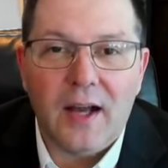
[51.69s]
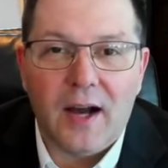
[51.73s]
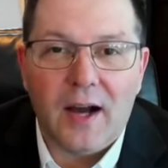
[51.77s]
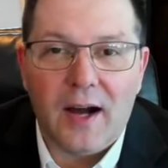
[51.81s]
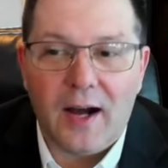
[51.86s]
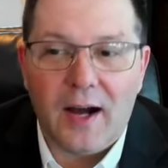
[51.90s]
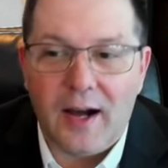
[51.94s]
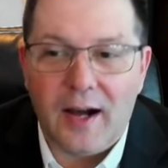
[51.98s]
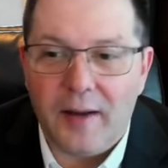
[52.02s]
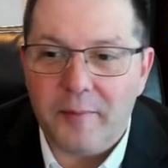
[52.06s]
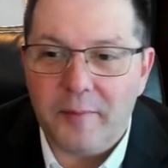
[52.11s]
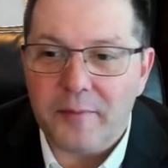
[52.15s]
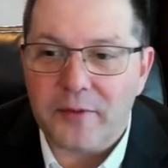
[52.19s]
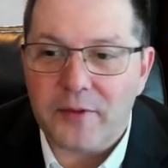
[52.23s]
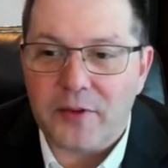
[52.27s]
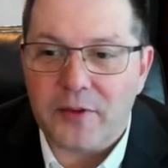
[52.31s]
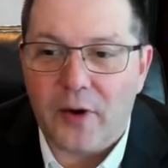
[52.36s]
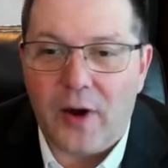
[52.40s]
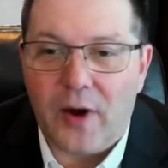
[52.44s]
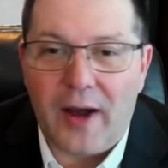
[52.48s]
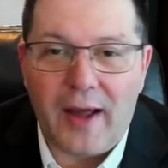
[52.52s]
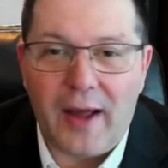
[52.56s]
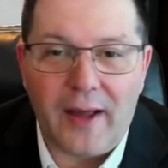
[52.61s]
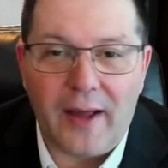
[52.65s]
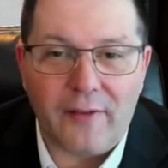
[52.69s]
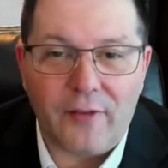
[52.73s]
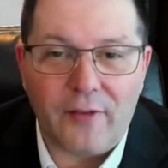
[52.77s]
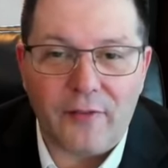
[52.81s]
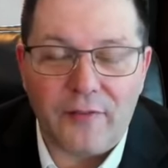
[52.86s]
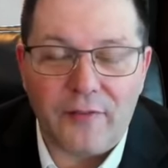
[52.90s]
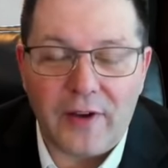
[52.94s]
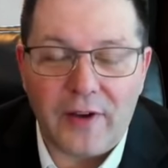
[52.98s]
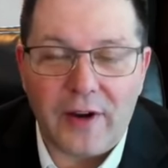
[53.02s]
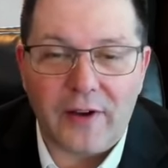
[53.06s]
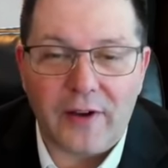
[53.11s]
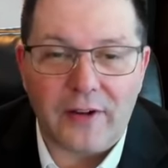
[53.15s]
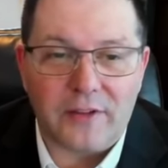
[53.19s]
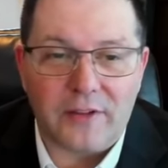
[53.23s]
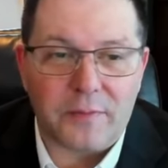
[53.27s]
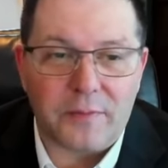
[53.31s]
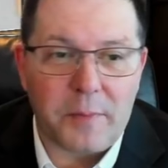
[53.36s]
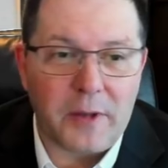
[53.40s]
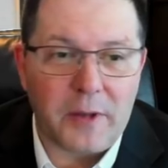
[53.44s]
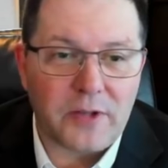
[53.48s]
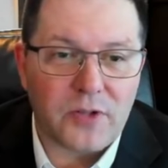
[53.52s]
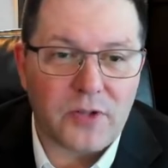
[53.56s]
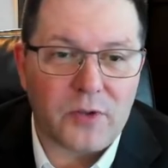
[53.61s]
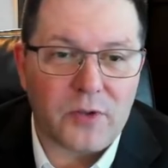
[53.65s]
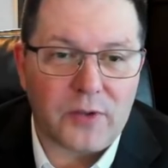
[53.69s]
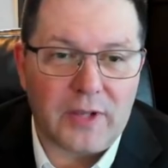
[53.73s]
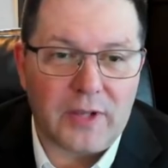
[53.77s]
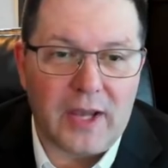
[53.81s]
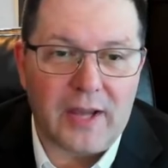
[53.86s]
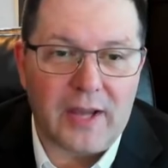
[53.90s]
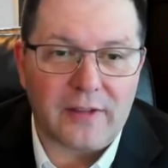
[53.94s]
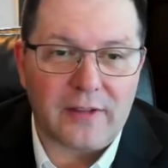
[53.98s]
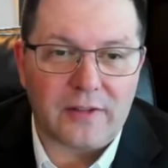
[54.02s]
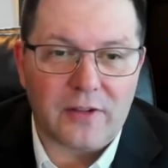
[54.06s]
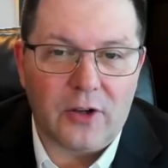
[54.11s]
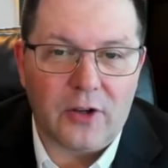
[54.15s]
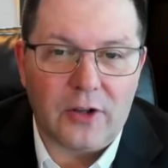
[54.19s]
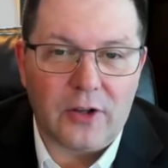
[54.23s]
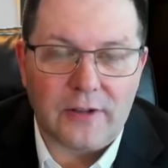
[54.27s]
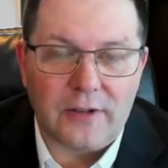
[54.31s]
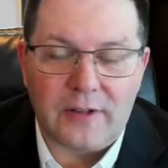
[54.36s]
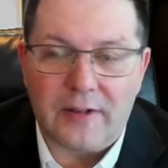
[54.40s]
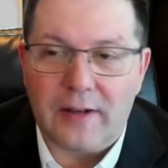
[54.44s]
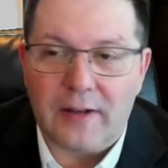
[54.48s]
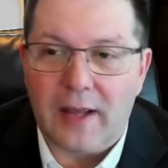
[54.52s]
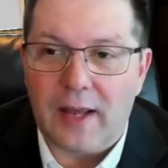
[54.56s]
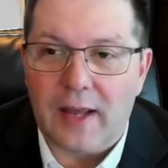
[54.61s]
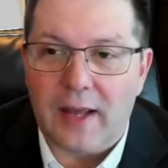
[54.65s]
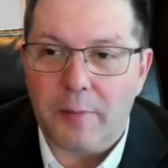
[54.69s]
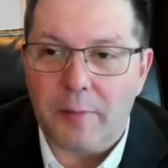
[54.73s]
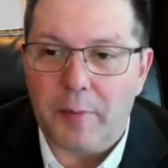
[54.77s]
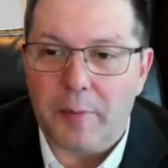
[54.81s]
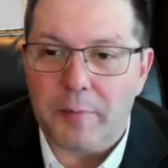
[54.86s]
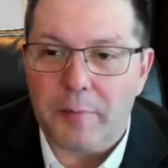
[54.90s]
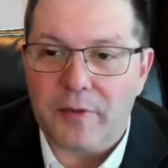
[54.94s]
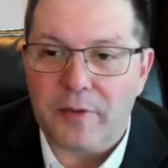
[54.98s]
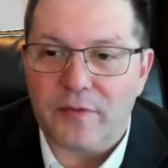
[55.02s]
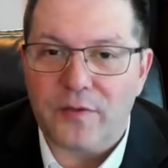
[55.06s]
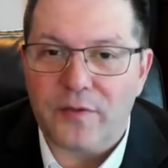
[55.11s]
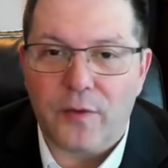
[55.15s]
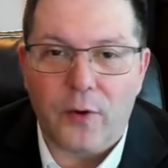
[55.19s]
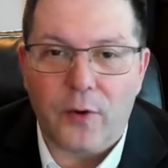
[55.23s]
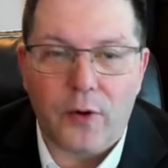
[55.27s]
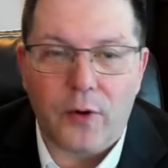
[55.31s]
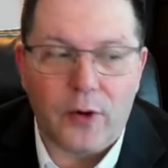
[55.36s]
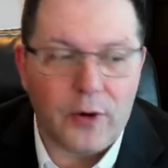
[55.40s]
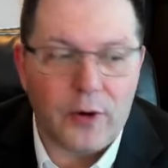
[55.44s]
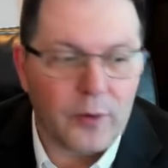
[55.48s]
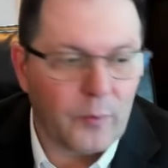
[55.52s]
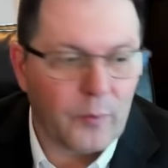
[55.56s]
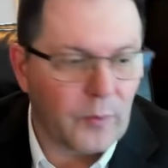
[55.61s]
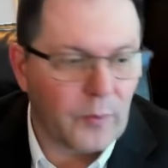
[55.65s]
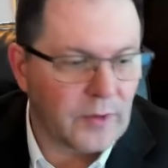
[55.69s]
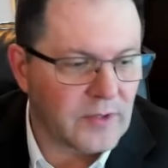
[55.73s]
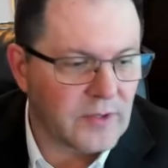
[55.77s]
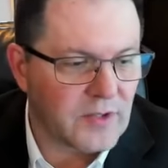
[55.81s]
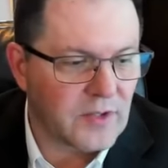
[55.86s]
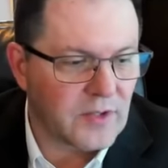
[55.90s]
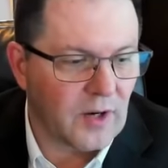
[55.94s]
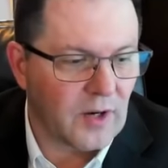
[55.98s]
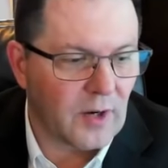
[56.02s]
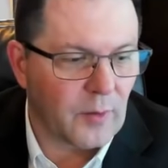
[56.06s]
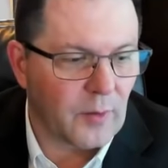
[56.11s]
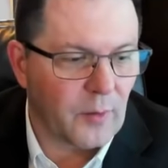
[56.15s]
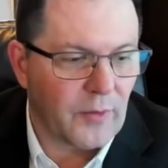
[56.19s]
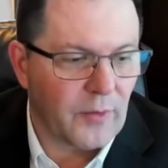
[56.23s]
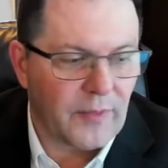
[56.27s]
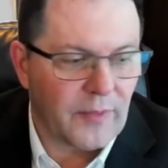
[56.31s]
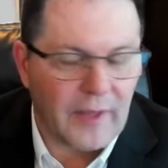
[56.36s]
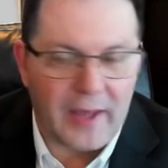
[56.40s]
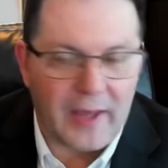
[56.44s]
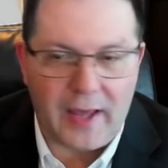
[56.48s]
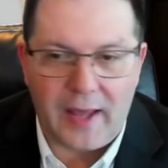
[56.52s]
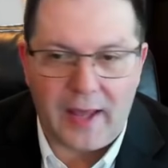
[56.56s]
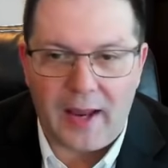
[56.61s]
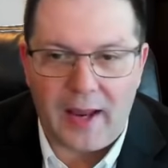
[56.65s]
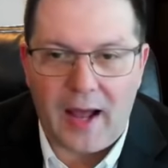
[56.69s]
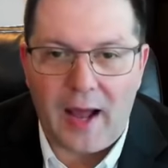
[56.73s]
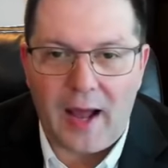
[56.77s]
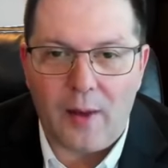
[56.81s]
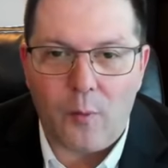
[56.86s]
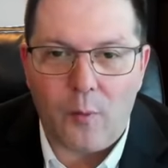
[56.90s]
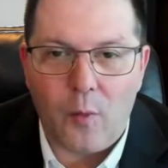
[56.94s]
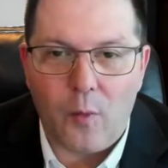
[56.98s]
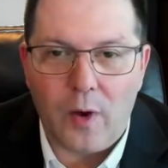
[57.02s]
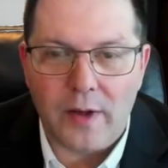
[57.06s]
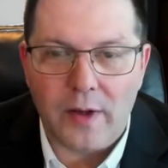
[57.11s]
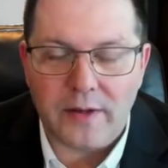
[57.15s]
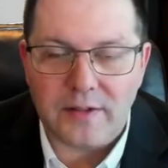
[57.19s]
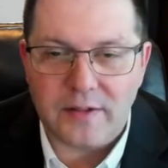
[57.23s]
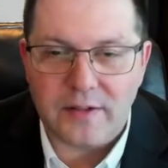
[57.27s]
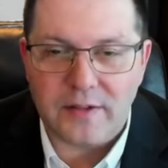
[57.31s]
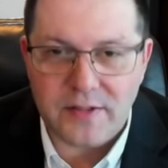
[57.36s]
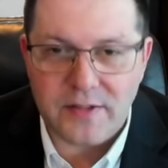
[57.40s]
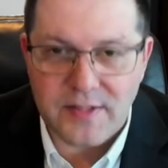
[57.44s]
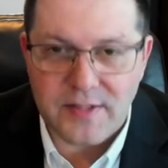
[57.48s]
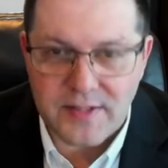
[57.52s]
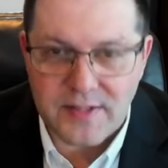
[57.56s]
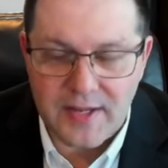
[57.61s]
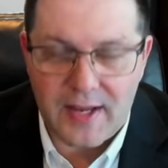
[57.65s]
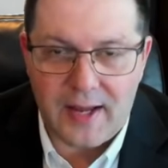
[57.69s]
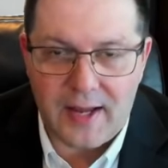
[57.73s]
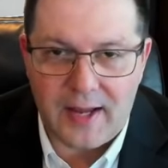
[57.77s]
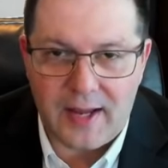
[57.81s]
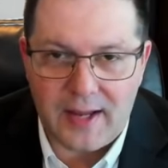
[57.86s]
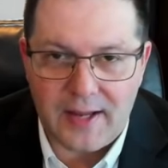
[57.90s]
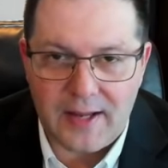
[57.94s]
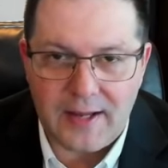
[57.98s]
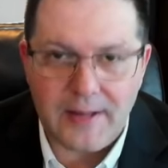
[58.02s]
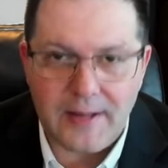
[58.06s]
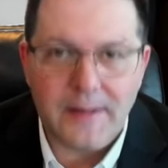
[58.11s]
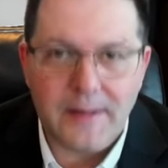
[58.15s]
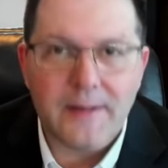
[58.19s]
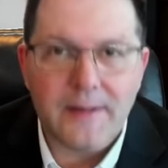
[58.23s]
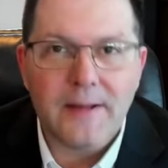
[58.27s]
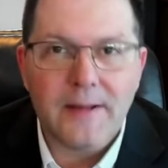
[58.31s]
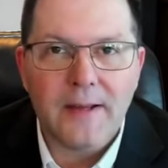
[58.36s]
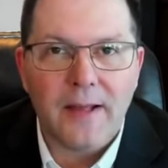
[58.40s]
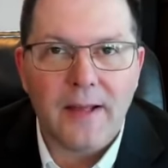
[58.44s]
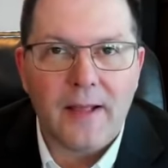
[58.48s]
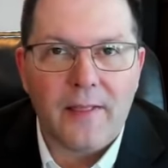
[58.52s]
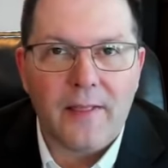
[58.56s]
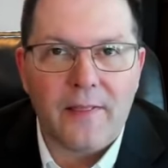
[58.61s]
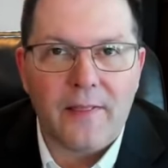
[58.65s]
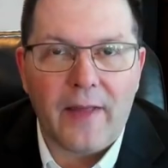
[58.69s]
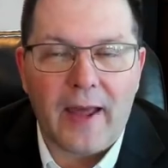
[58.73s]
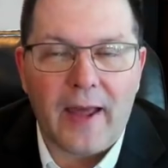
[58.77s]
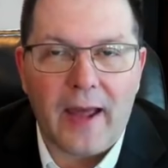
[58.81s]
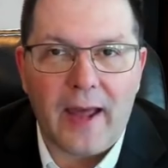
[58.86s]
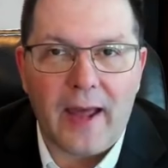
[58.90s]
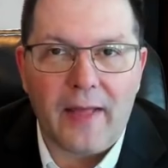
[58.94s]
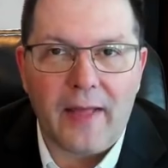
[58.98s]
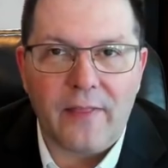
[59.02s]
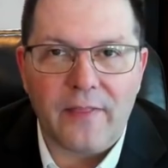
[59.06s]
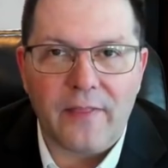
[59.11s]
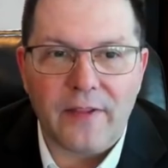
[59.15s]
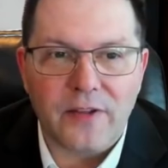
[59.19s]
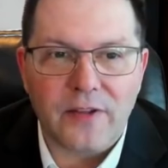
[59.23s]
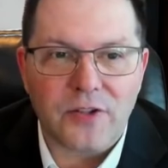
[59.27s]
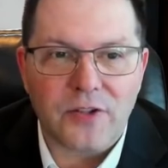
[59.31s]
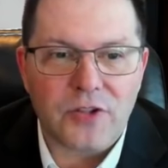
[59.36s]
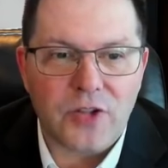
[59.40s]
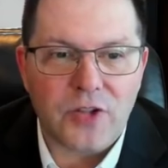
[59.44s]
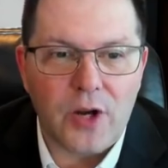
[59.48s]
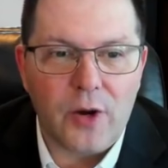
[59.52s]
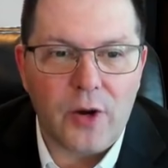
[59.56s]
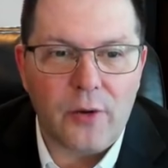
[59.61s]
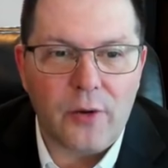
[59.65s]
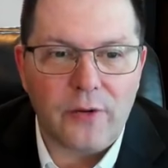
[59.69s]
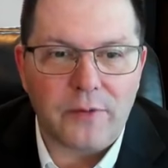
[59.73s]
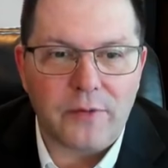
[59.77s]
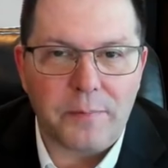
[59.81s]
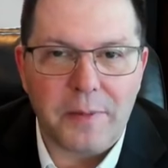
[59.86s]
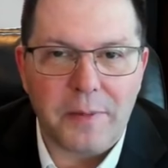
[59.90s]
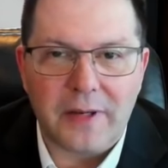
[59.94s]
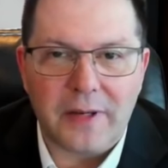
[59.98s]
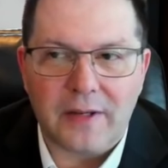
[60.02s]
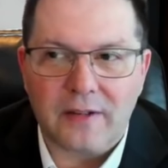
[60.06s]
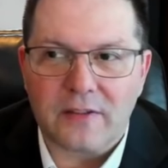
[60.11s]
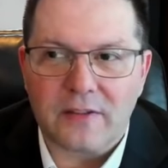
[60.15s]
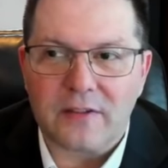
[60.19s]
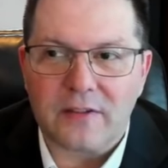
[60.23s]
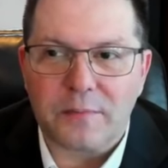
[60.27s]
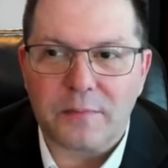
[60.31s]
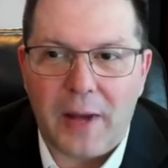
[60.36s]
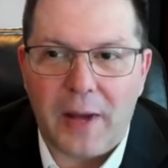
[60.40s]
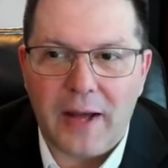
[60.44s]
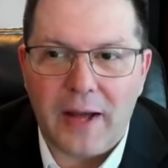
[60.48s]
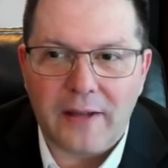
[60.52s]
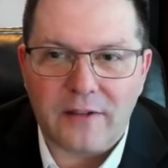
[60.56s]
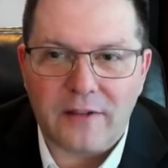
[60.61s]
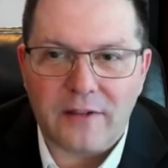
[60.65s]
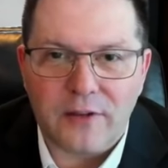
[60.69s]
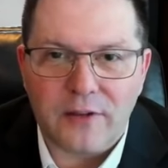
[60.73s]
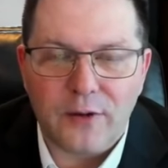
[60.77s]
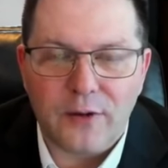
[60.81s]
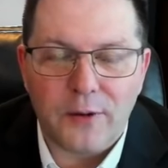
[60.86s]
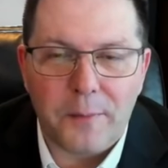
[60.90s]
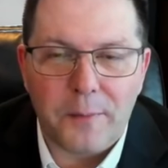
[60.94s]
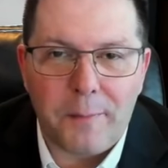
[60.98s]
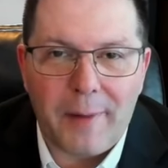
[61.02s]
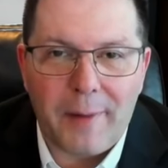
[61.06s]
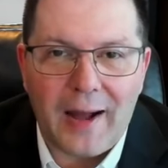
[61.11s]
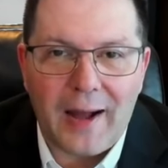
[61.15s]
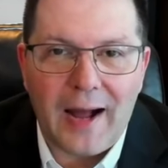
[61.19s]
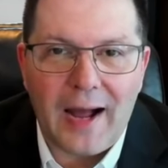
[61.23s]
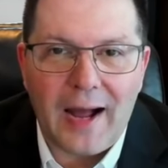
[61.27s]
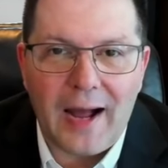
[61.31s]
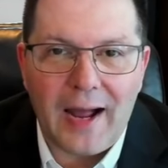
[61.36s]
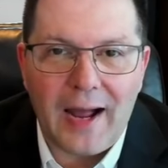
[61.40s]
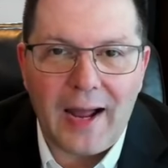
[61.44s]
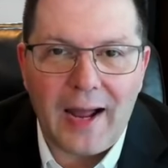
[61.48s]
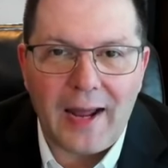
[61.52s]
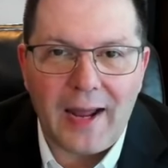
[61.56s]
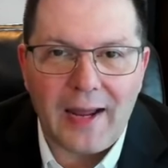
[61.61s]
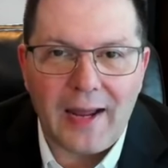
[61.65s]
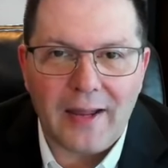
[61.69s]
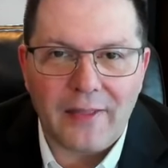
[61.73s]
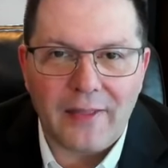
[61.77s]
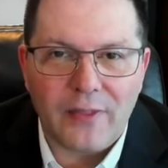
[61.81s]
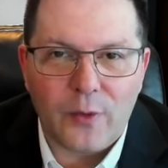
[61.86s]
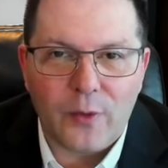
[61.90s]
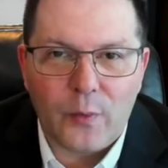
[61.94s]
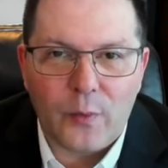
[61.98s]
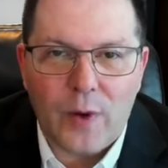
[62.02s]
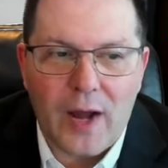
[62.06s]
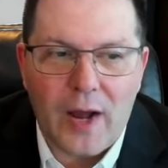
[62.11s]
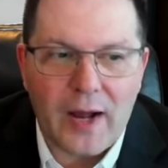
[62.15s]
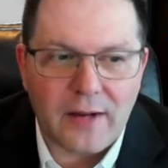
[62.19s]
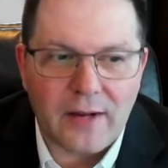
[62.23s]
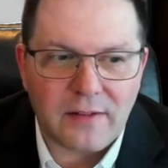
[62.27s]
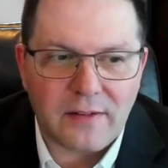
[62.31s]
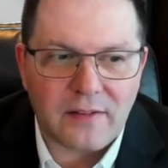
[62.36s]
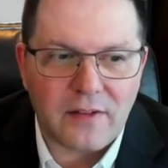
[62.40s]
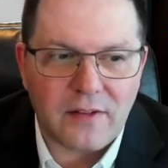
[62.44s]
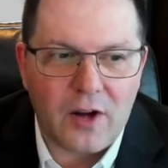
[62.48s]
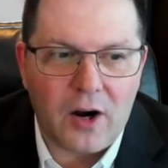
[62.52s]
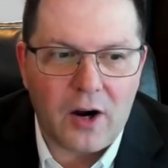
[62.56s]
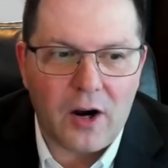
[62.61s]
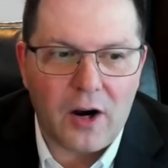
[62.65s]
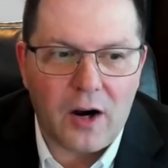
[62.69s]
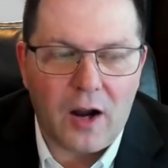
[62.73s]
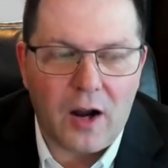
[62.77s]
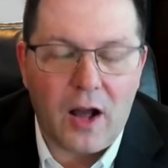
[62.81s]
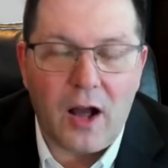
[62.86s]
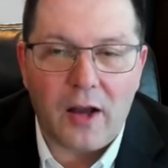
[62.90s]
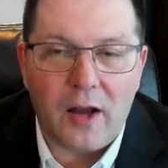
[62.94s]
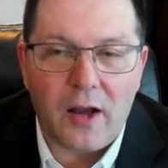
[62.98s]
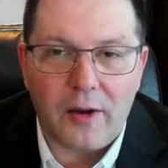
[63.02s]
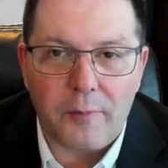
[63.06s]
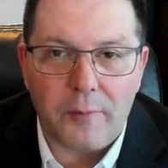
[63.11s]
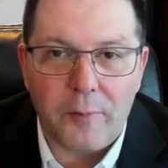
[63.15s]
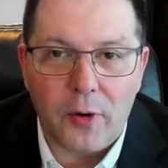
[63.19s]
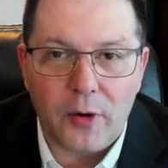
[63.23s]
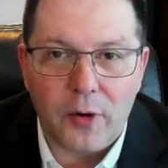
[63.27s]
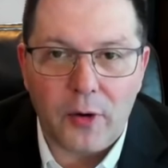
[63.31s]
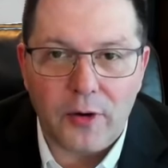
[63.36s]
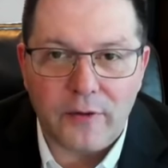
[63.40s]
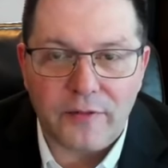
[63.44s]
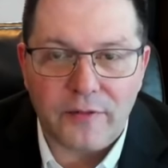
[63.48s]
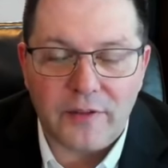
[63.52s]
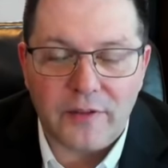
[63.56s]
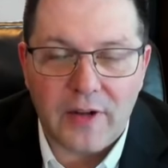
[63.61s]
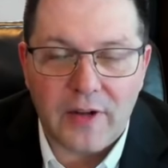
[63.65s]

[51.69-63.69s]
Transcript: Um, so, I have a very special guest on today, but before we start with that, I want to say that this show is being sponsored by the Rockstar Automotive